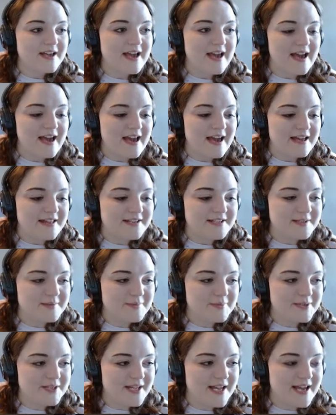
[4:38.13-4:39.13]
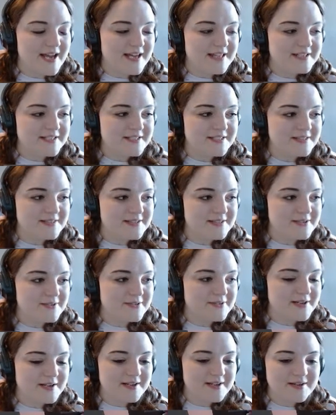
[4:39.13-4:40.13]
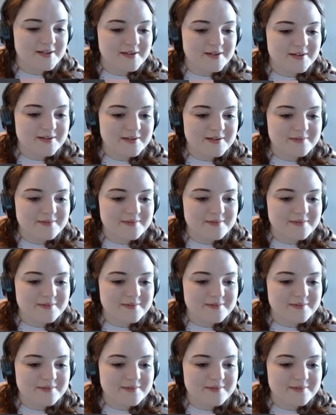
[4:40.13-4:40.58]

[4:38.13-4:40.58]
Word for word: Addie, put Addie in the crib.